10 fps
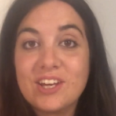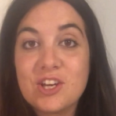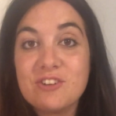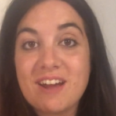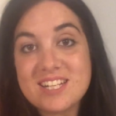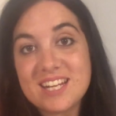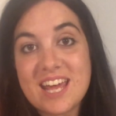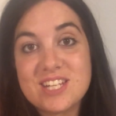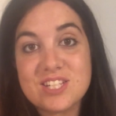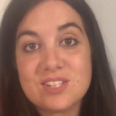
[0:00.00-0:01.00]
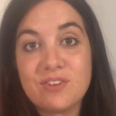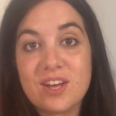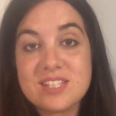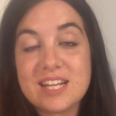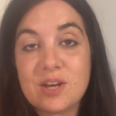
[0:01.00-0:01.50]
Congratulations,
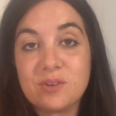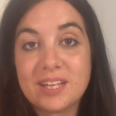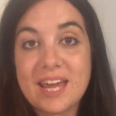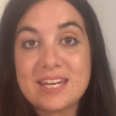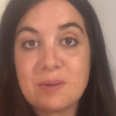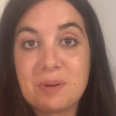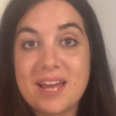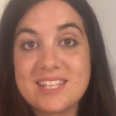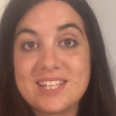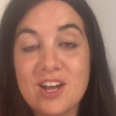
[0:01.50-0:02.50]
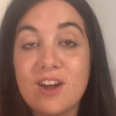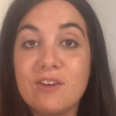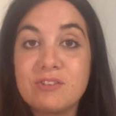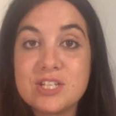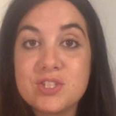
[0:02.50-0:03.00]
firstly, on gaining a place in our
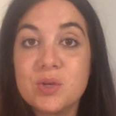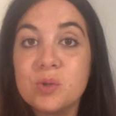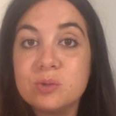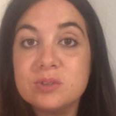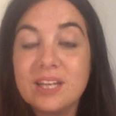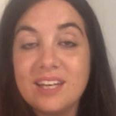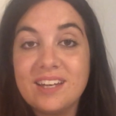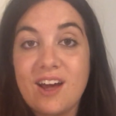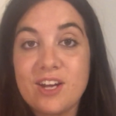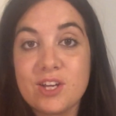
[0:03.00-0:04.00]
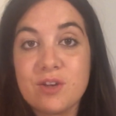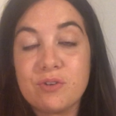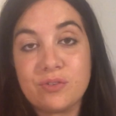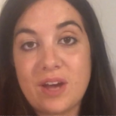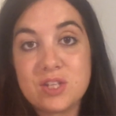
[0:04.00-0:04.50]
lovely school. I know
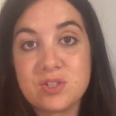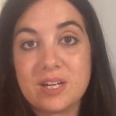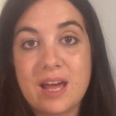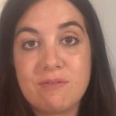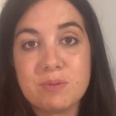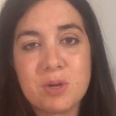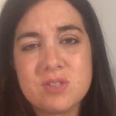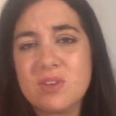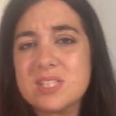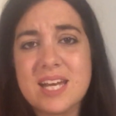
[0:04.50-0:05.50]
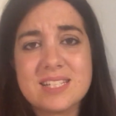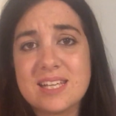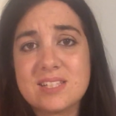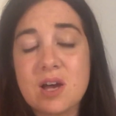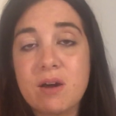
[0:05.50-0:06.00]
for a fact you're going to have the most
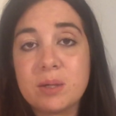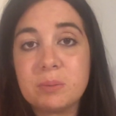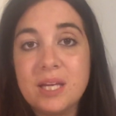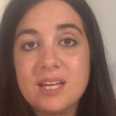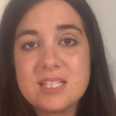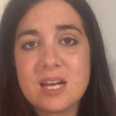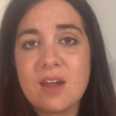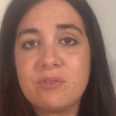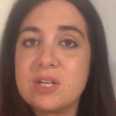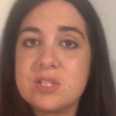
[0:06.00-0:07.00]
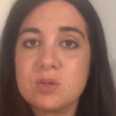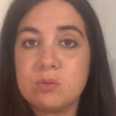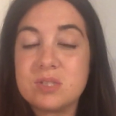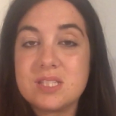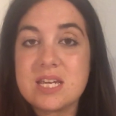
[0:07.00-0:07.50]
fantastic time. It's a lovely
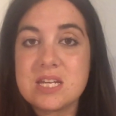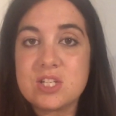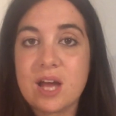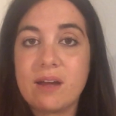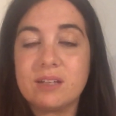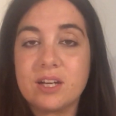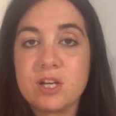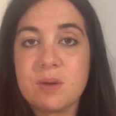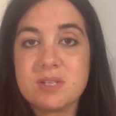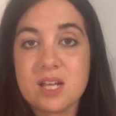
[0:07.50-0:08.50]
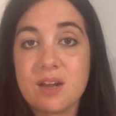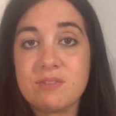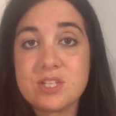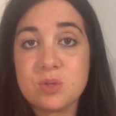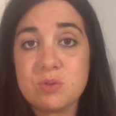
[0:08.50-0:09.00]
school to teach at, and I know it's a
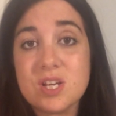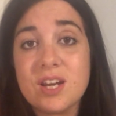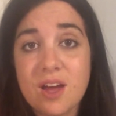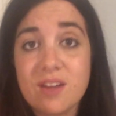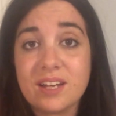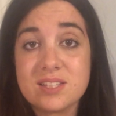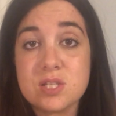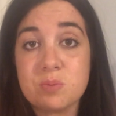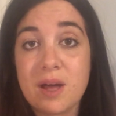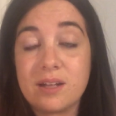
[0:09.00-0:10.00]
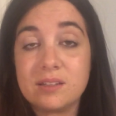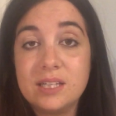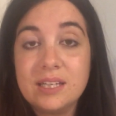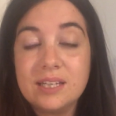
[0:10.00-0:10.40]
lovely school to learn at as well.